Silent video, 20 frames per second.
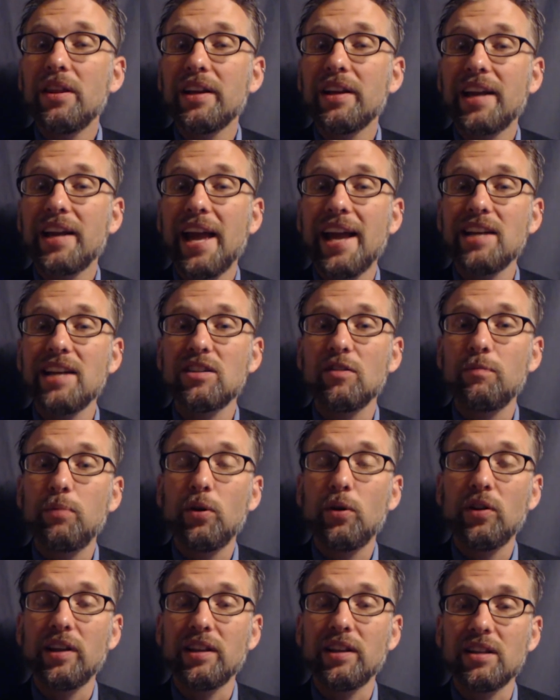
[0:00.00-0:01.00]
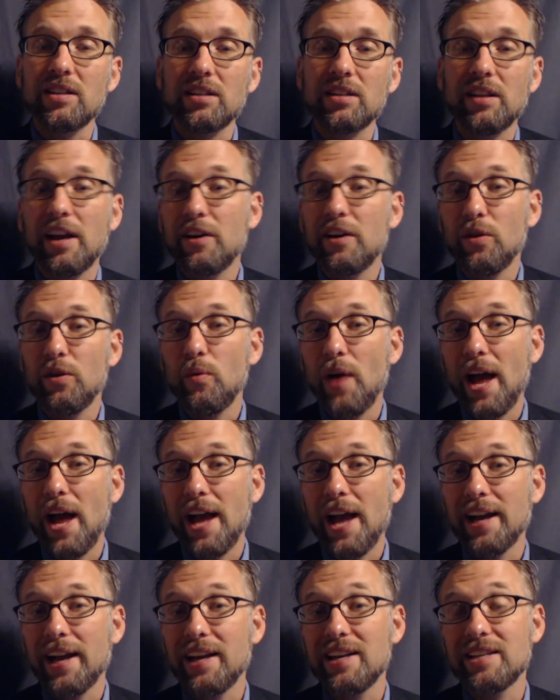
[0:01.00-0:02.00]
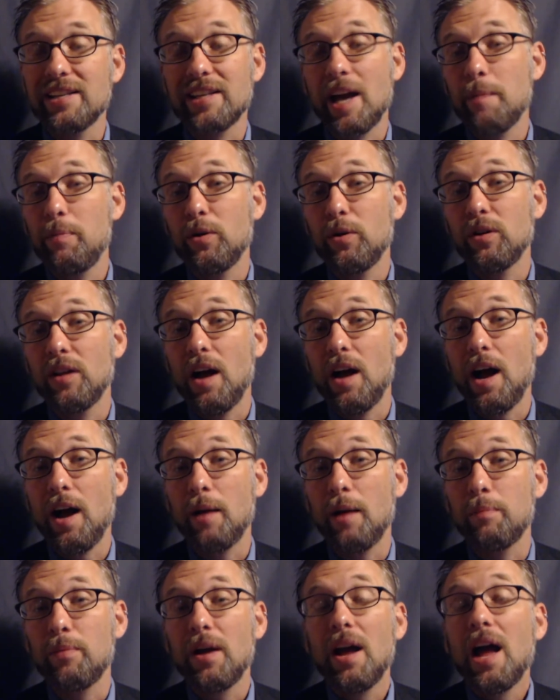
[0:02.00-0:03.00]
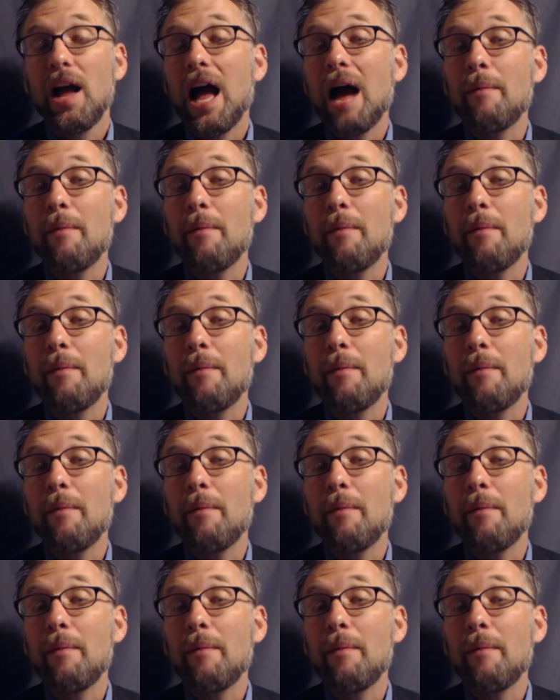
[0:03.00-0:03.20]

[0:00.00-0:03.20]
But in the case of pulling the sled or the wagon, as I pull up,